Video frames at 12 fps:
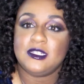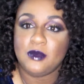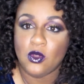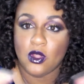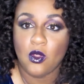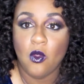
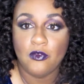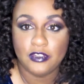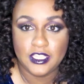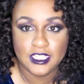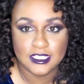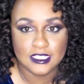more.
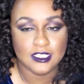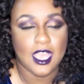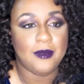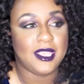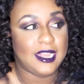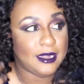Hopefully
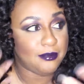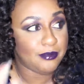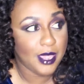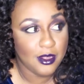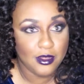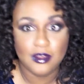I'm getting
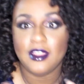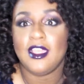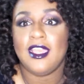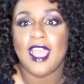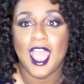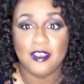better.
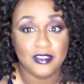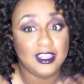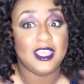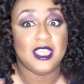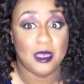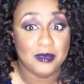I feel
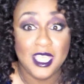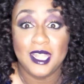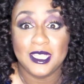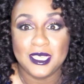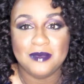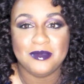like I'm
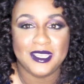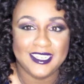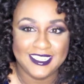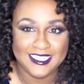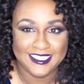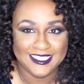yelling, but
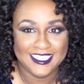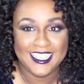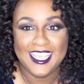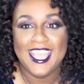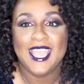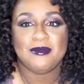
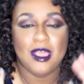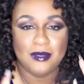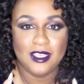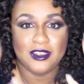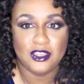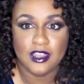probably
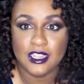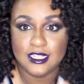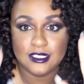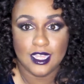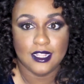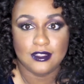on your end it's
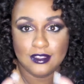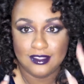not